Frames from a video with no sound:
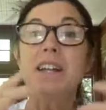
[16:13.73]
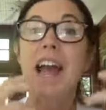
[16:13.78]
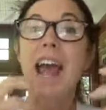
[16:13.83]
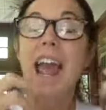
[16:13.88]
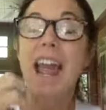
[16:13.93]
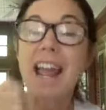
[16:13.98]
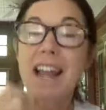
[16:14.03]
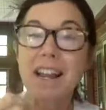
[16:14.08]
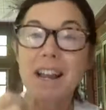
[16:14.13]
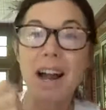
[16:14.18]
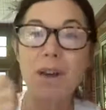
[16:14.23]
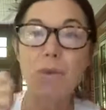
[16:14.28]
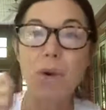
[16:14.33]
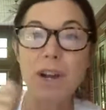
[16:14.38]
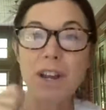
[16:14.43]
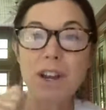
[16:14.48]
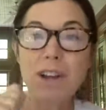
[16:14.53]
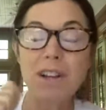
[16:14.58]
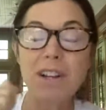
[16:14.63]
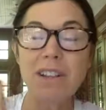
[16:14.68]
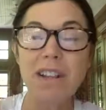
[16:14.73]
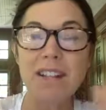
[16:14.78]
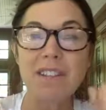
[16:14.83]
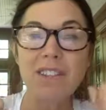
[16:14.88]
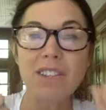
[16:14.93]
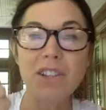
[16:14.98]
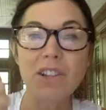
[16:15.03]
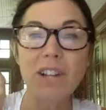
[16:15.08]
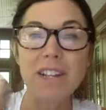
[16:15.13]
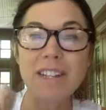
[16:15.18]
And I want you to,
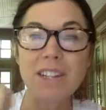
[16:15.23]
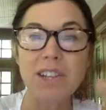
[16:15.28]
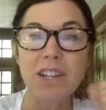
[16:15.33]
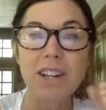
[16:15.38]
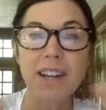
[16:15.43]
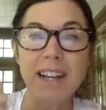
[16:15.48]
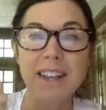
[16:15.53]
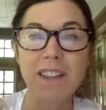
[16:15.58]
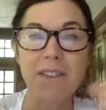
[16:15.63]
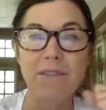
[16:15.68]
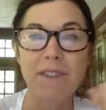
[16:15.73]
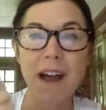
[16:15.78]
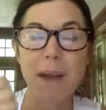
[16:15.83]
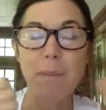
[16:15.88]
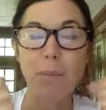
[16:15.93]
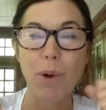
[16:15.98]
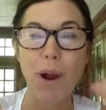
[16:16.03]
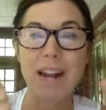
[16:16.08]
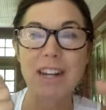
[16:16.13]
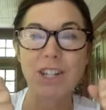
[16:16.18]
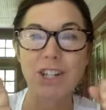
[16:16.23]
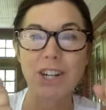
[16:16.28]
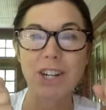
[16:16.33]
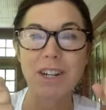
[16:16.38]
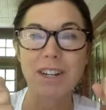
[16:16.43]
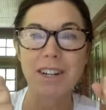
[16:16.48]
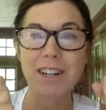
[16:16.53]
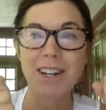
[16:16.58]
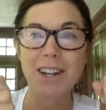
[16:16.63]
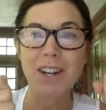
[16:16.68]
let's look at the
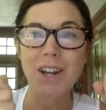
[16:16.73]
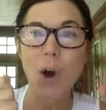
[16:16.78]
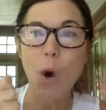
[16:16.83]
vibration.